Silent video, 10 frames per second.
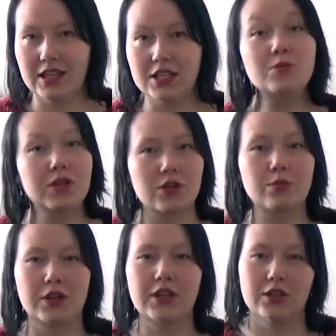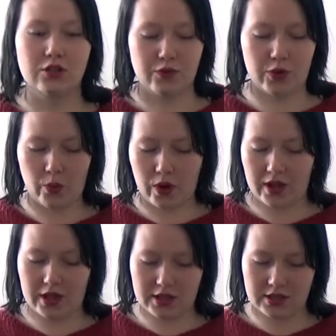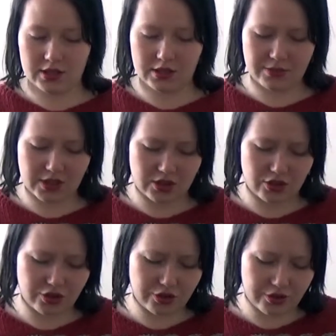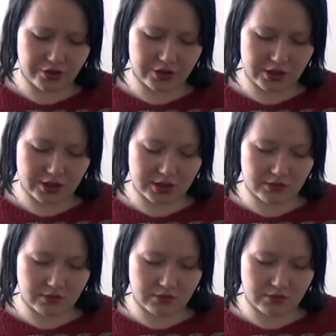it's been on my needles for a while, and I'm not sure this,